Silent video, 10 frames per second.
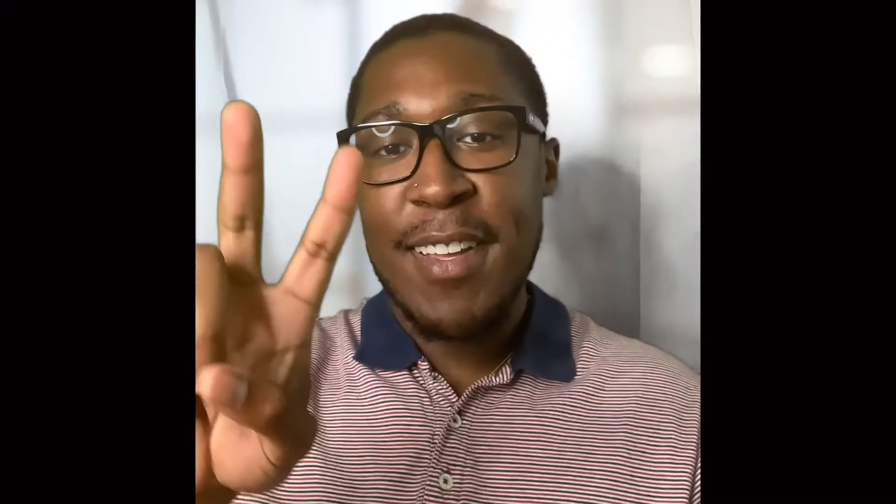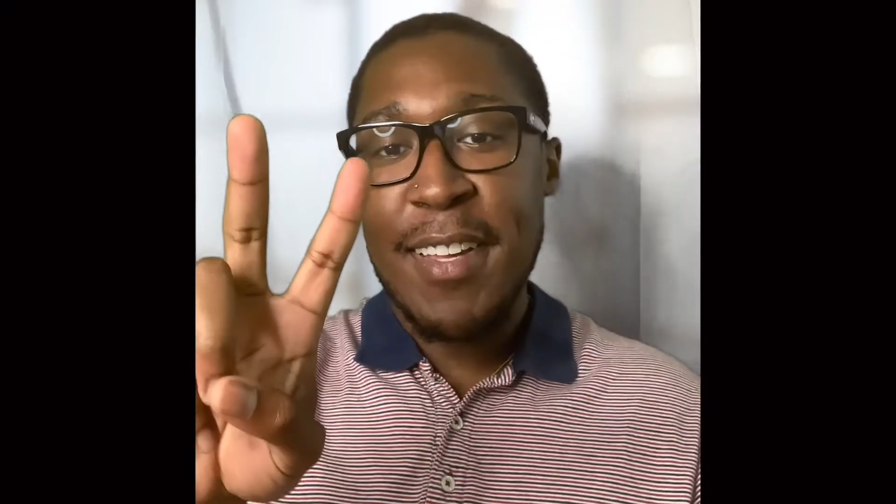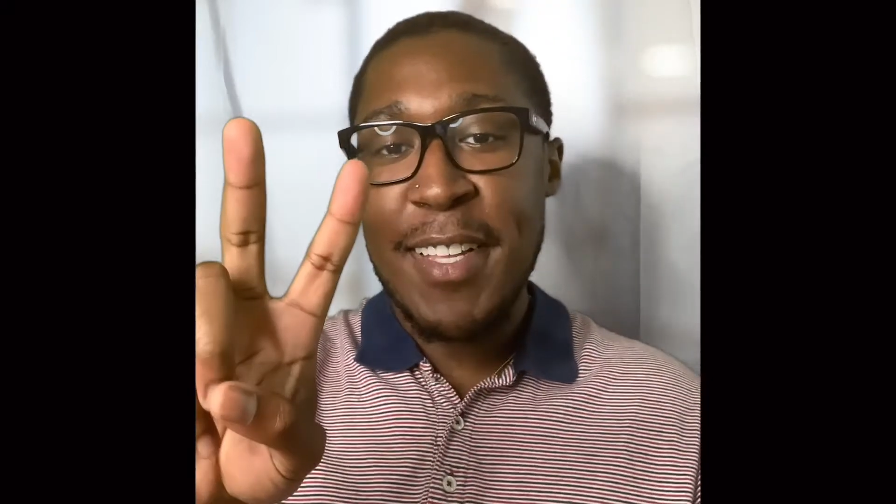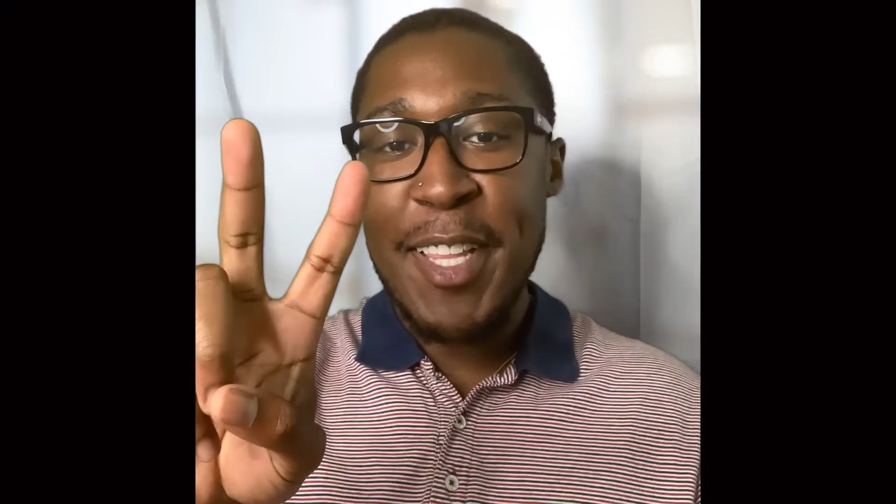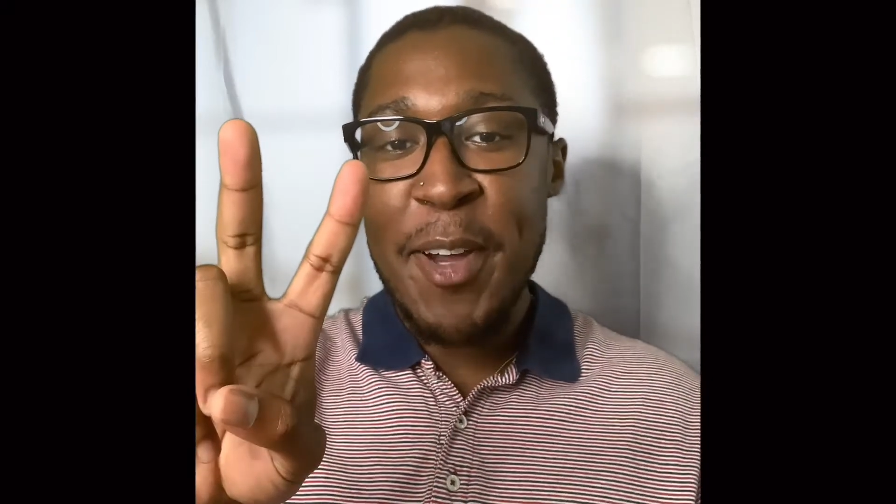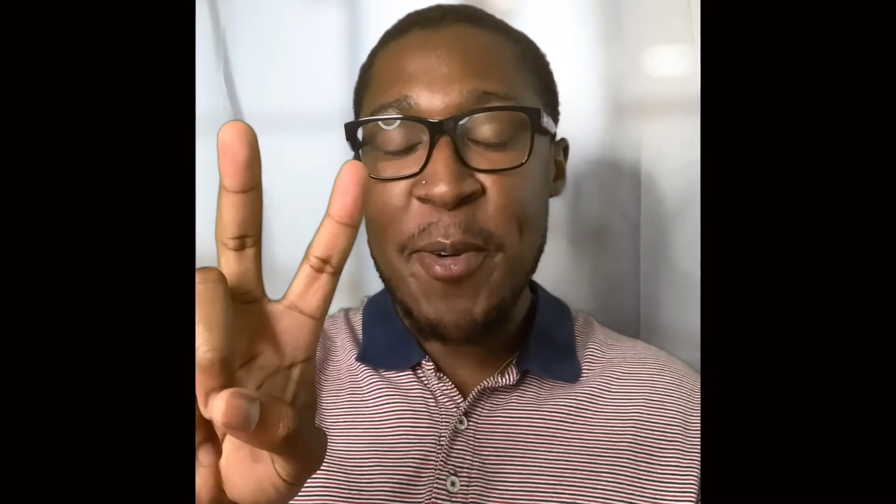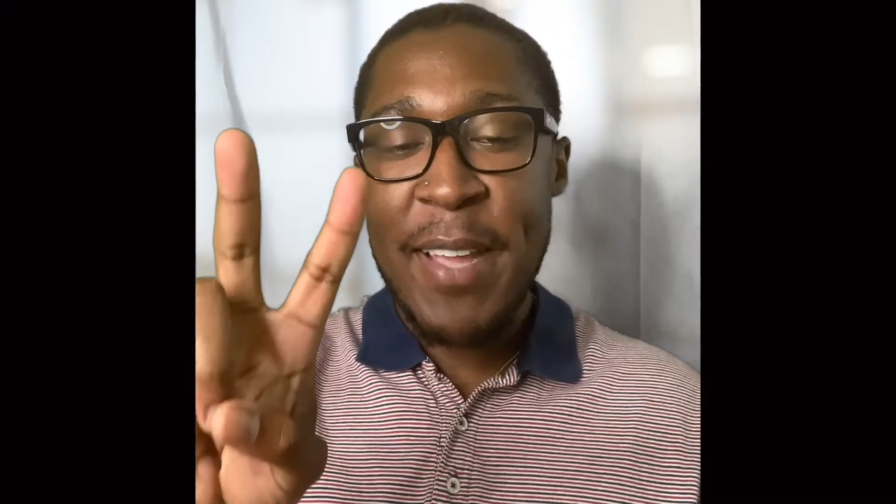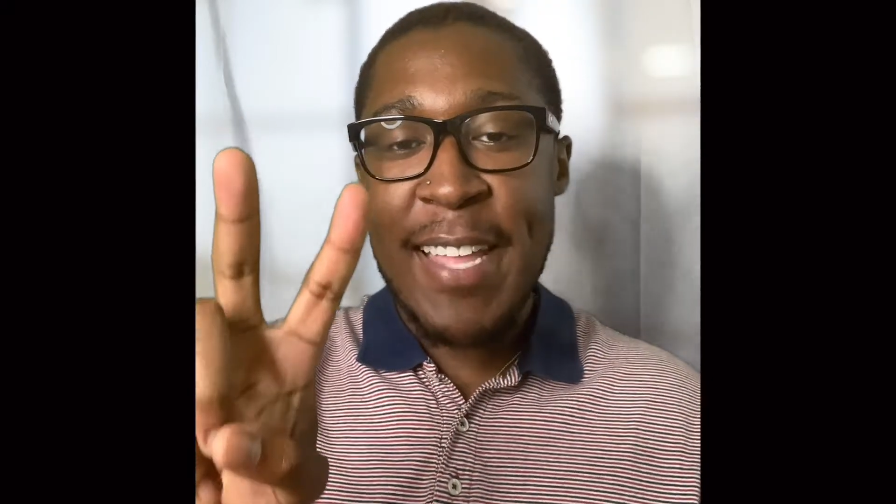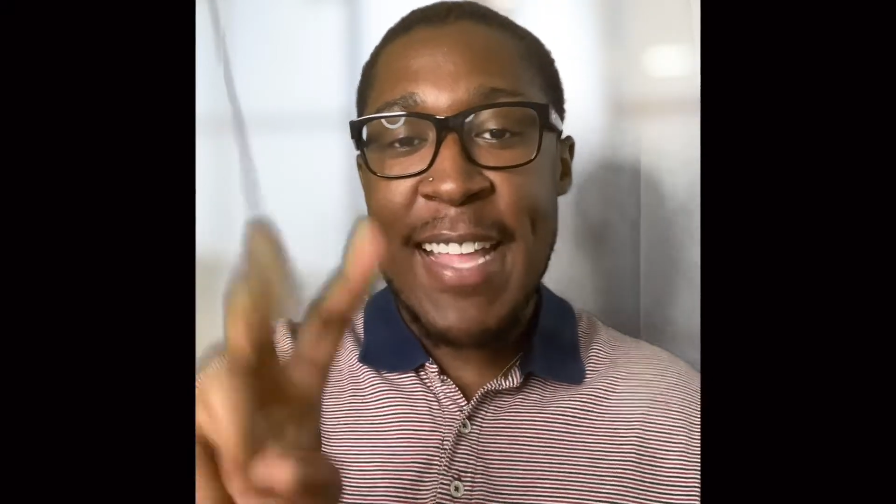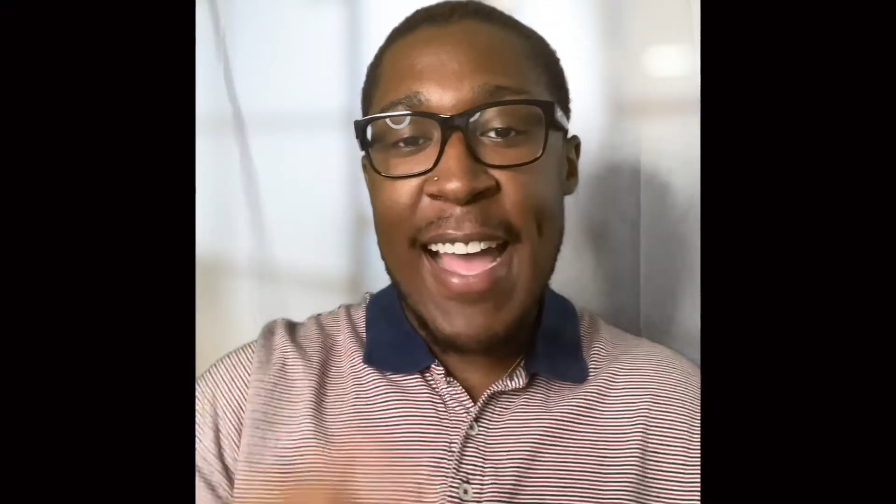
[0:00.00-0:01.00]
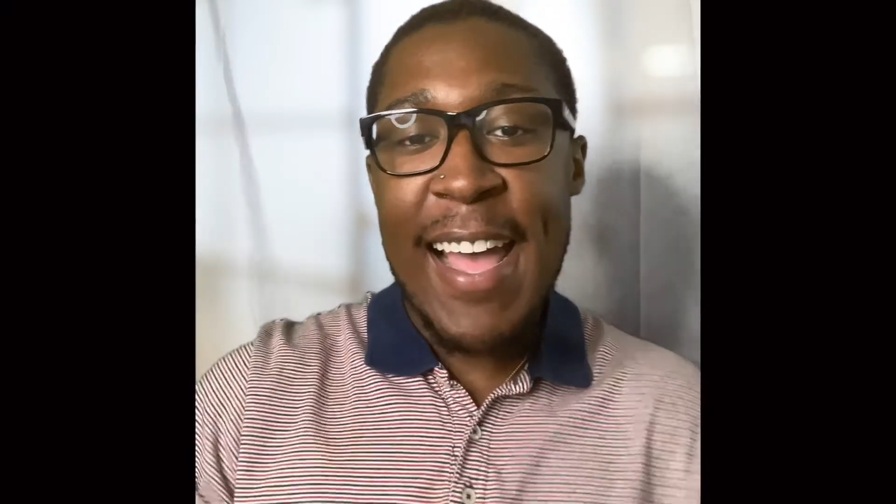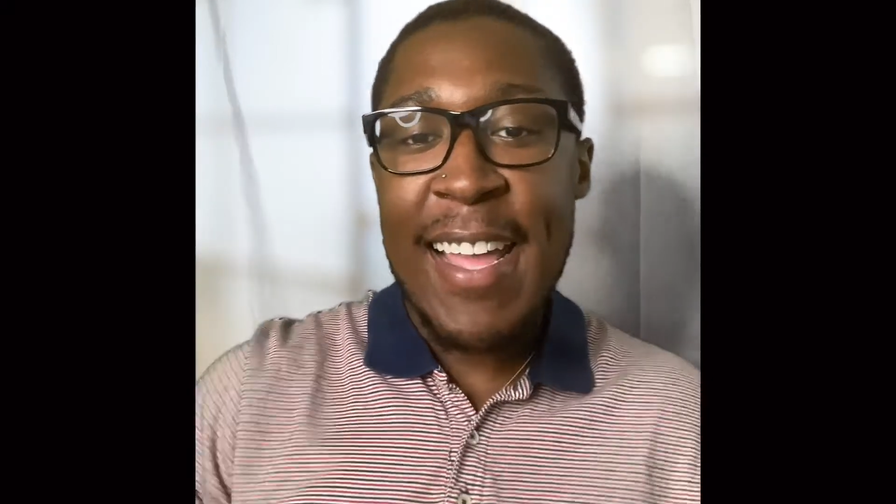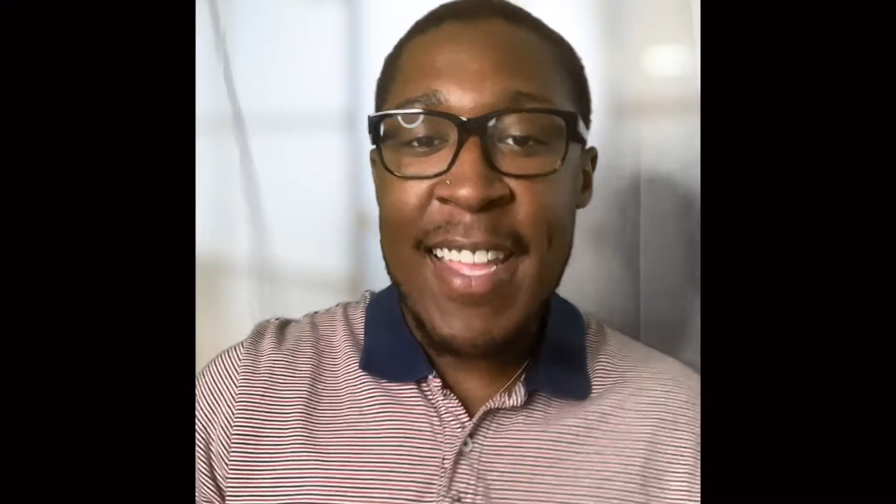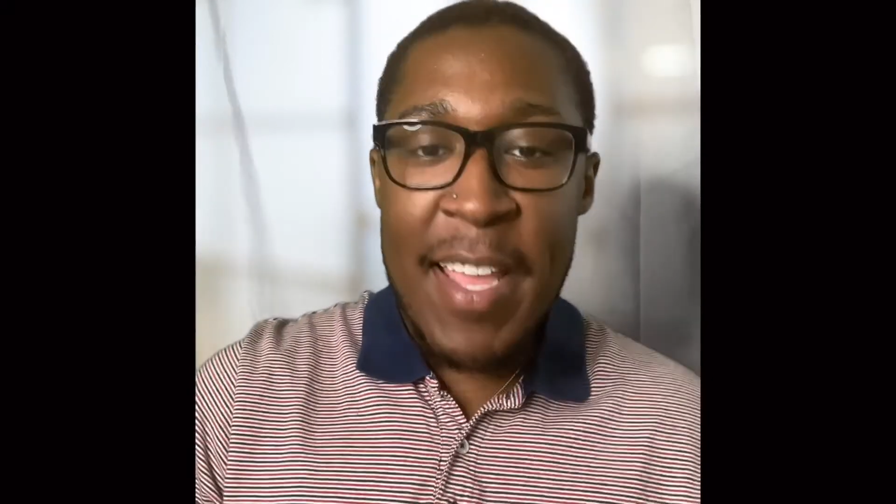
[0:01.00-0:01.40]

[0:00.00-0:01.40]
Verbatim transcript: Hello and hi,